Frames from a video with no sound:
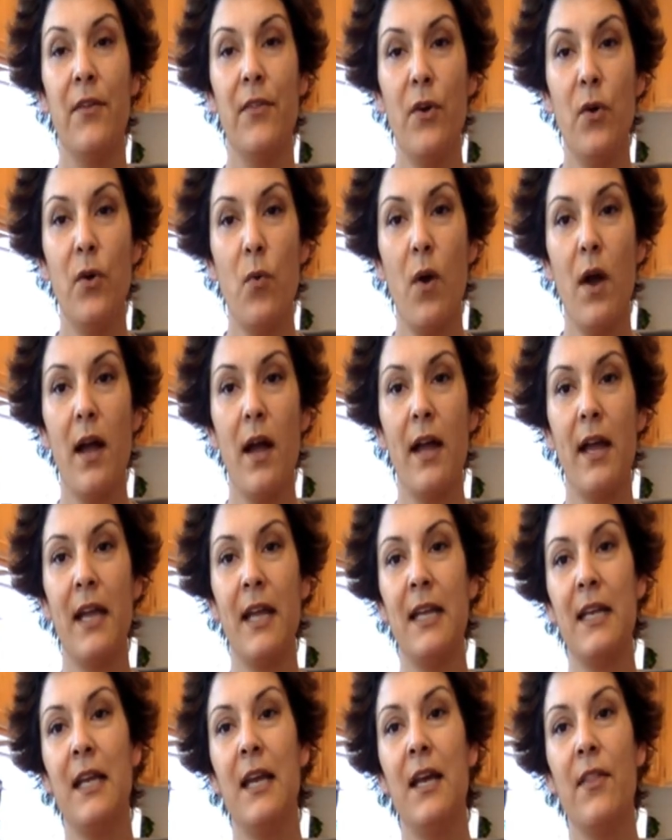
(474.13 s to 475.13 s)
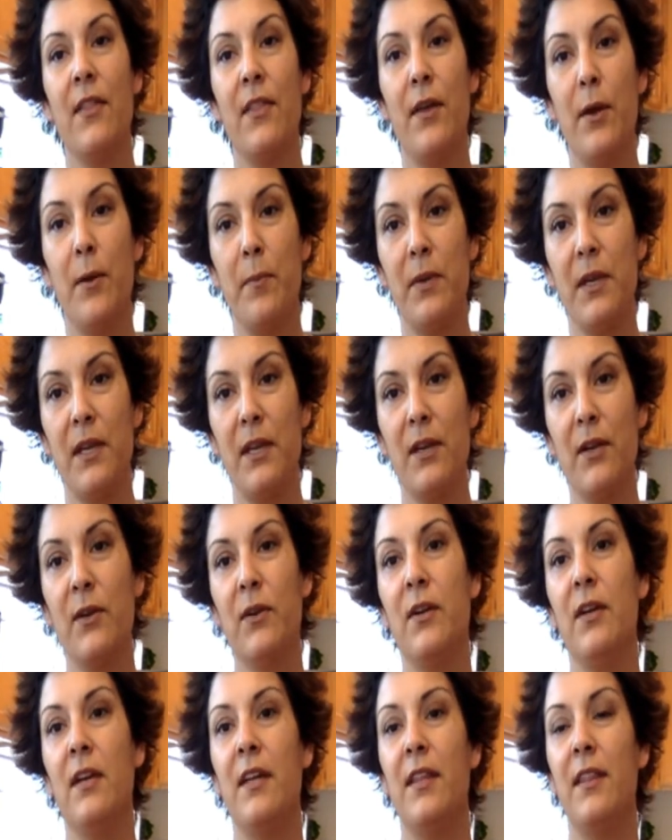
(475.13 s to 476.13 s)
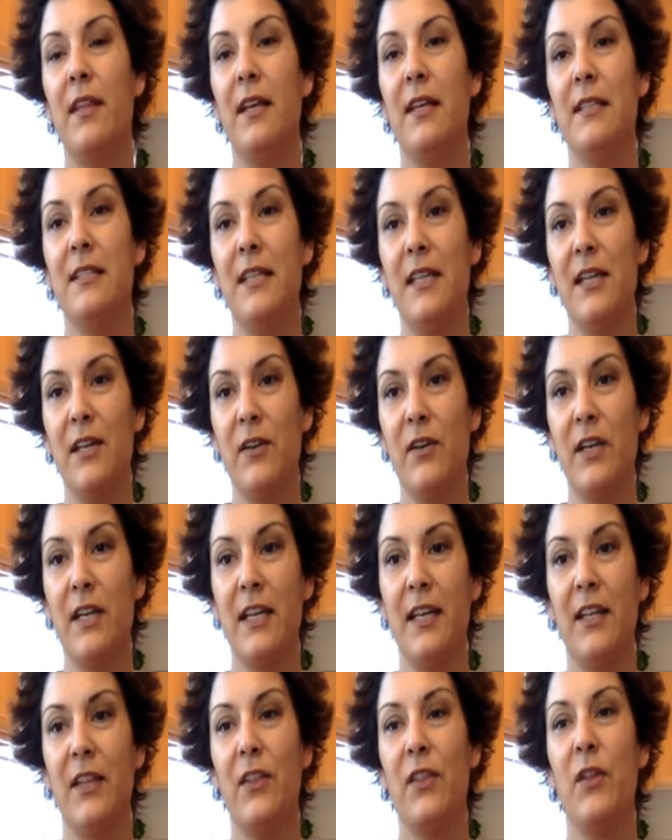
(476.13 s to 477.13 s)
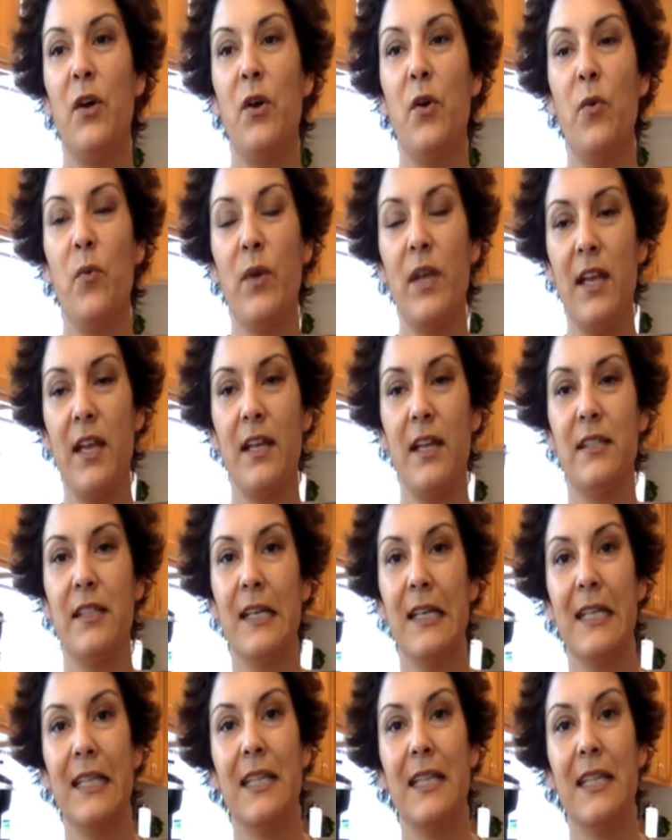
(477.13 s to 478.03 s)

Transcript: The wine, the beer, the dairy, the wheat,